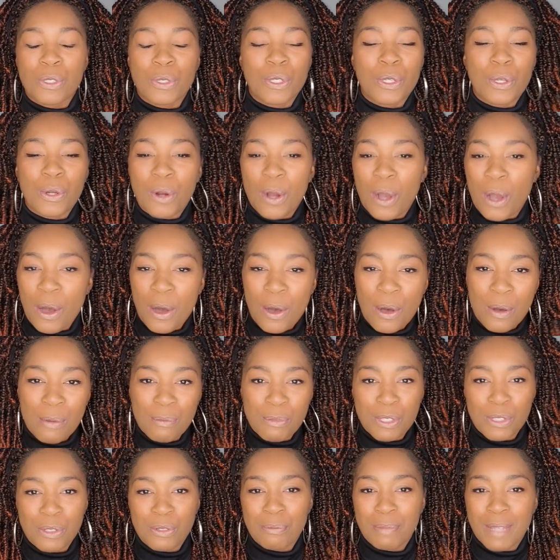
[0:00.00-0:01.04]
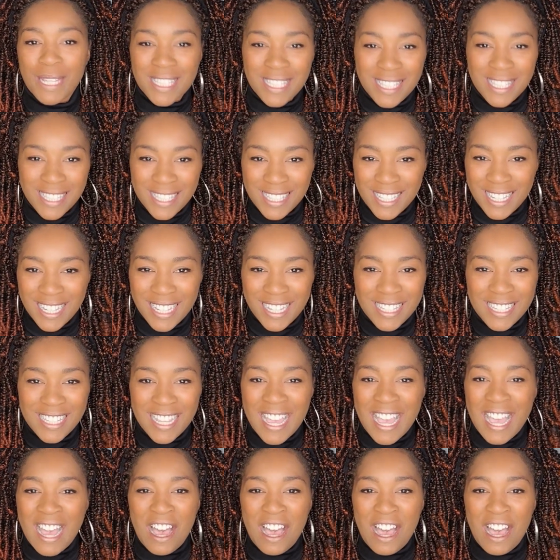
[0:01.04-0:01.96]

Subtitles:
to your home, to businesses.